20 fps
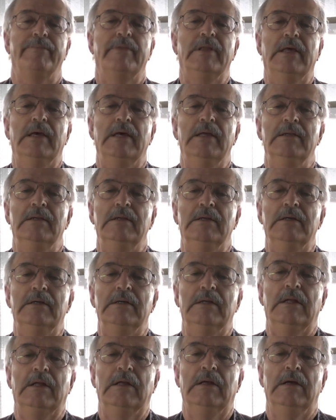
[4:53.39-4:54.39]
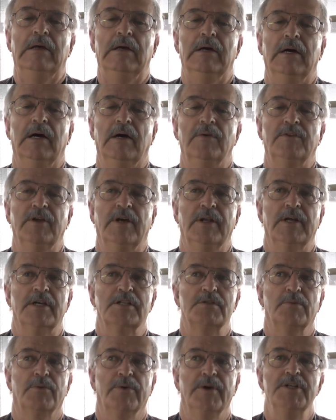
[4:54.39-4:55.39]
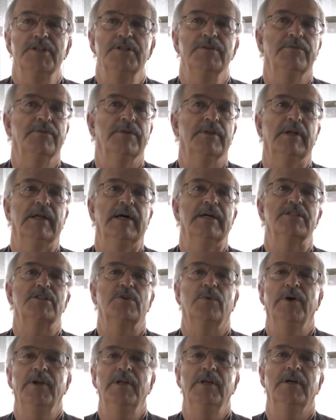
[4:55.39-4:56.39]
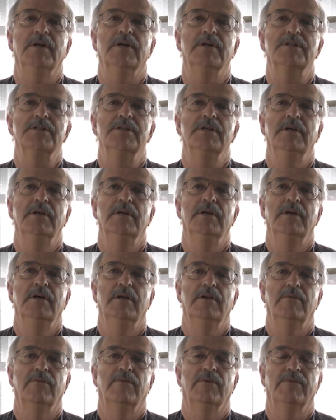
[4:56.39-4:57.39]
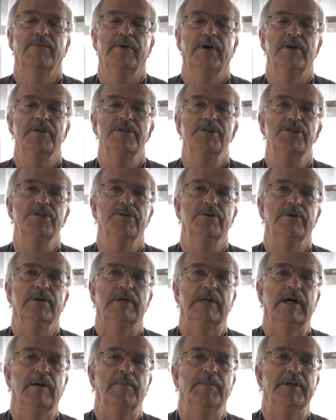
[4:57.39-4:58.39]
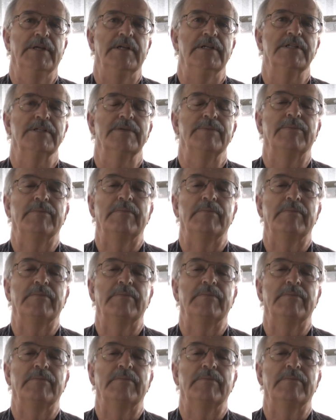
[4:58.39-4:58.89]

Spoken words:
and I've done exploration for the last 20 years for various junior companies.